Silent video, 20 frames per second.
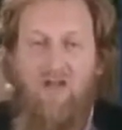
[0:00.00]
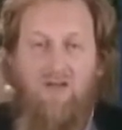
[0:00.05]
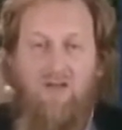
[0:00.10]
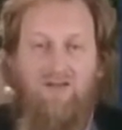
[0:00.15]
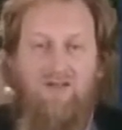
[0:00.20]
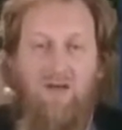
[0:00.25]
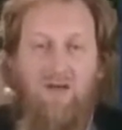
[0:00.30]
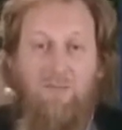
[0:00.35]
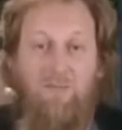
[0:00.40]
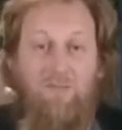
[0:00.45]

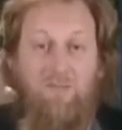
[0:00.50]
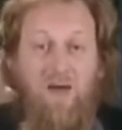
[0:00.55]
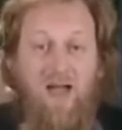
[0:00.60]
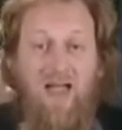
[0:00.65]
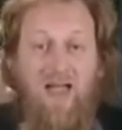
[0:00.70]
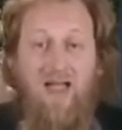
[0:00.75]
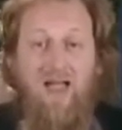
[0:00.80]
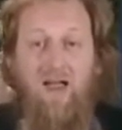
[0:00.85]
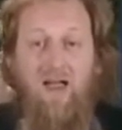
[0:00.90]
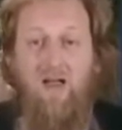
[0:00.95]
to
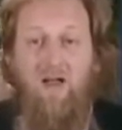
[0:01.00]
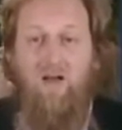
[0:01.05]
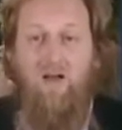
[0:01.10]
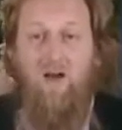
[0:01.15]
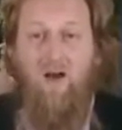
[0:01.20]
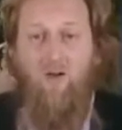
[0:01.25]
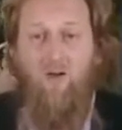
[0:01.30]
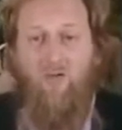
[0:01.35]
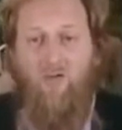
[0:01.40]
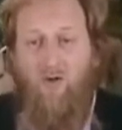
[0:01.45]
bare
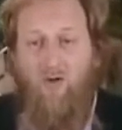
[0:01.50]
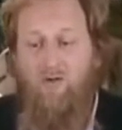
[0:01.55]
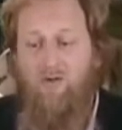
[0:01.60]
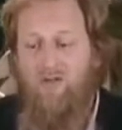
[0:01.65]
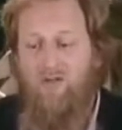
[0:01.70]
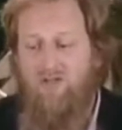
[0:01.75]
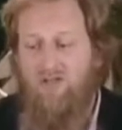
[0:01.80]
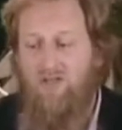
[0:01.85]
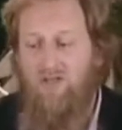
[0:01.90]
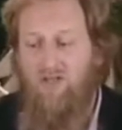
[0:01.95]

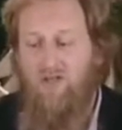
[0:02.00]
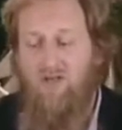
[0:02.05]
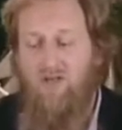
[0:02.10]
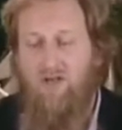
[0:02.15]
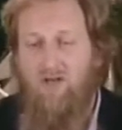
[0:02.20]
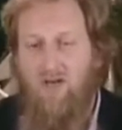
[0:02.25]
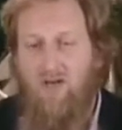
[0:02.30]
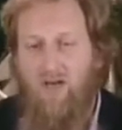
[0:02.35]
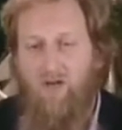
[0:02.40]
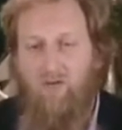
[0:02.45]
authority
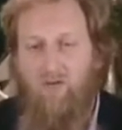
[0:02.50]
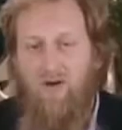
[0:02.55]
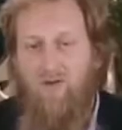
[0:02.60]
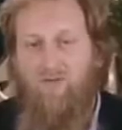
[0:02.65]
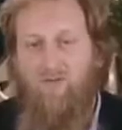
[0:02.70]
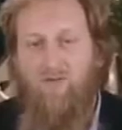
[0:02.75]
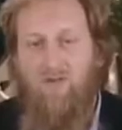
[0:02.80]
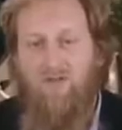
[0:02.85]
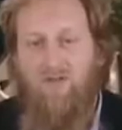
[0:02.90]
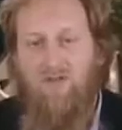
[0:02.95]
and
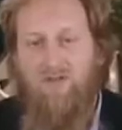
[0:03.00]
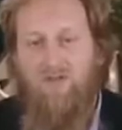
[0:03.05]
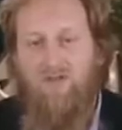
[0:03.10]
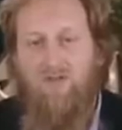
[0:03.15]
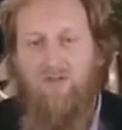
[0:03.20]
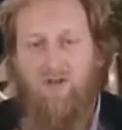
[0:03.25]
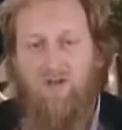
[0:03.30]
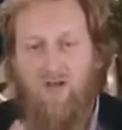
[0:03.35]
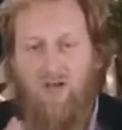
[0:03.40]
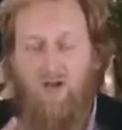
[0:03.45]
reference
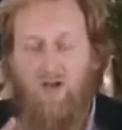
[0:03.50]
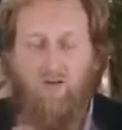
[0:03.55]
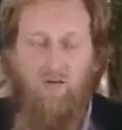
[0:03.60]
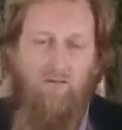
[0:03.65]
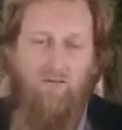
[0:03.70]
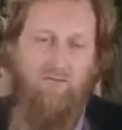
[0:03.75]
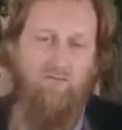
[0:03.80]
alone.